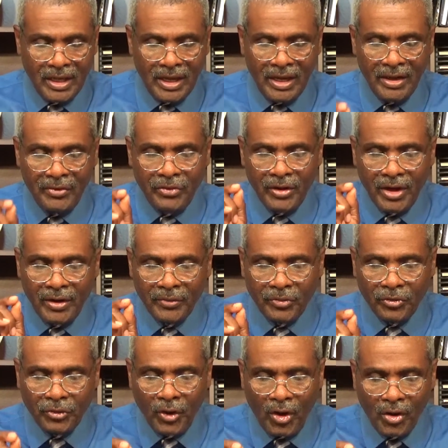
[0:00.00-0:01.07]
and their
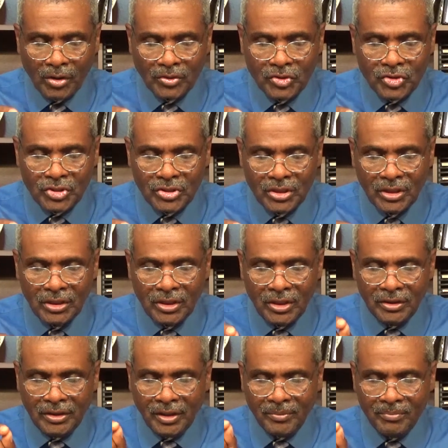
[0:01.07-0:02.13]
thoughts,
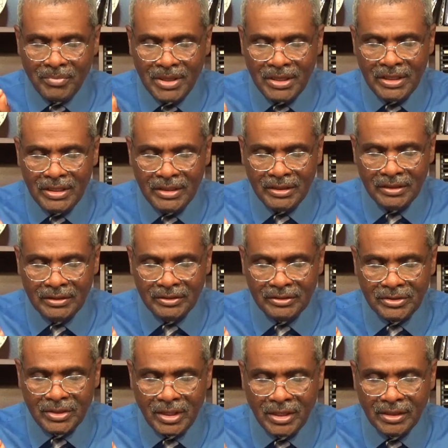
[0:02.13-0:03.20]
the
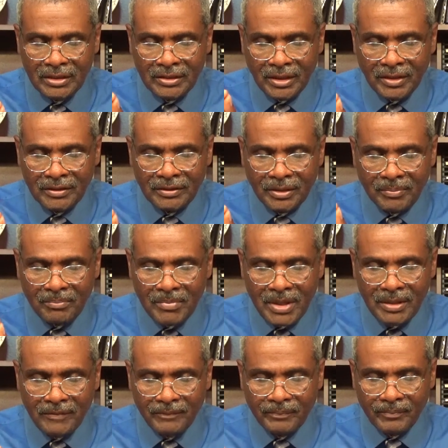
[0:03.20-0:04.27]
means, the,
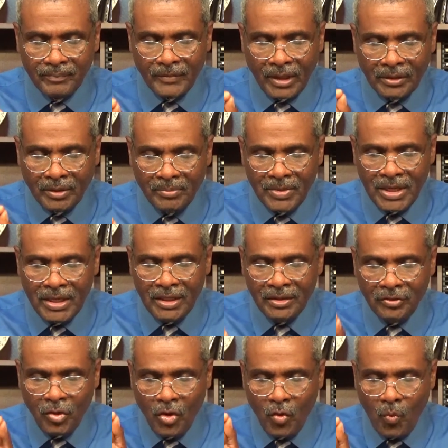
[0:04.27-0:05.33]
the, the
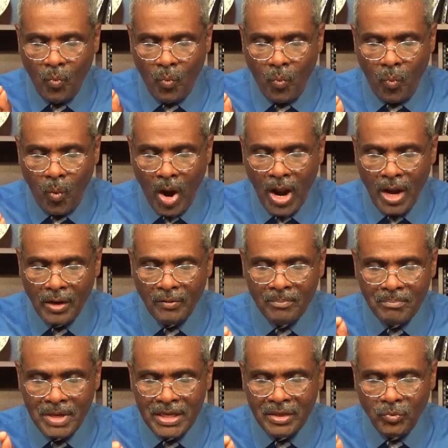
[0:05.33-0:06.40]
mean while,
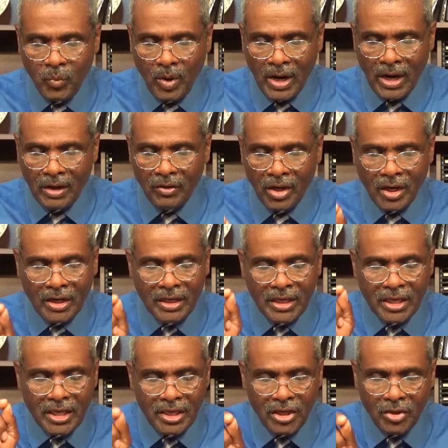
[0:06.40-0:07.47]
meanwhile
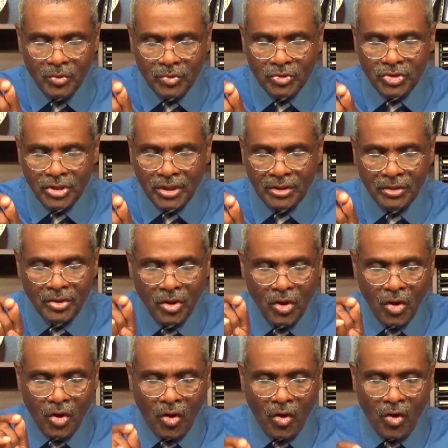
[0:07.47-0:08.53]
accusing
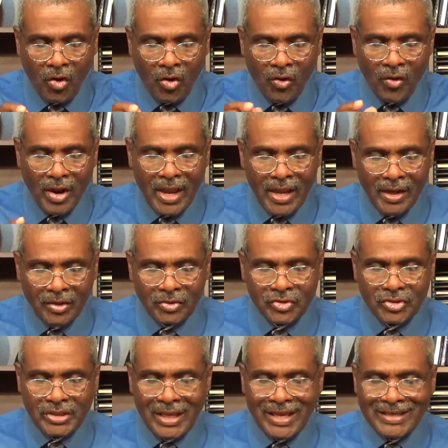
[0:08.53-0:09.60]
or
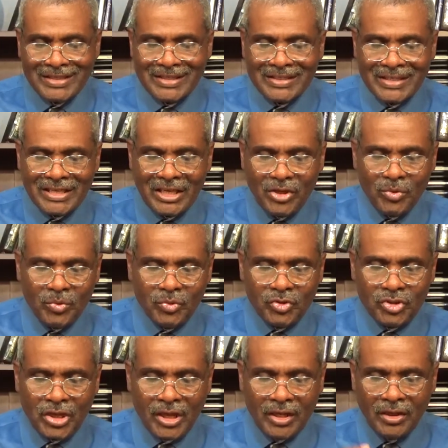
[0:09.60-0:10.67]
else
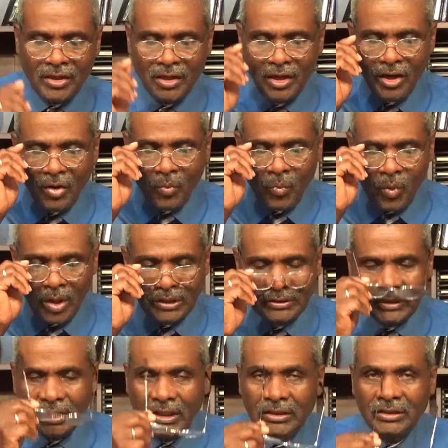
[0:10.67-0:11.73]
excusing
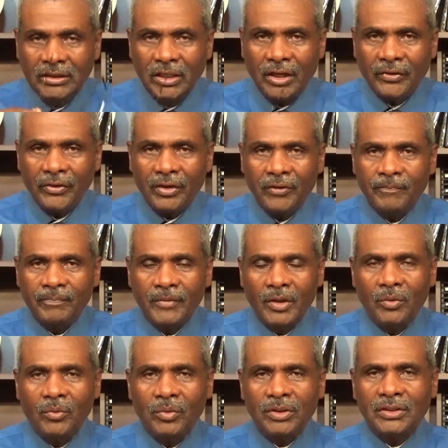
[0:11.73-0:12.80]
one another.
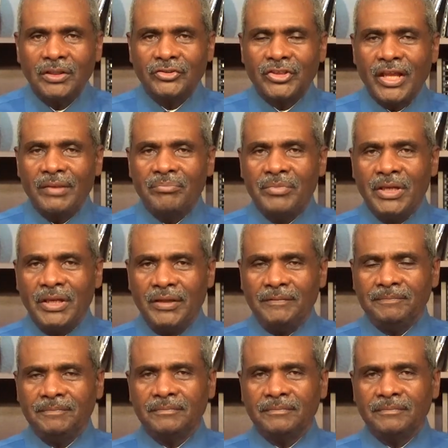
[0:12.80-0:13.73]
What does that mean?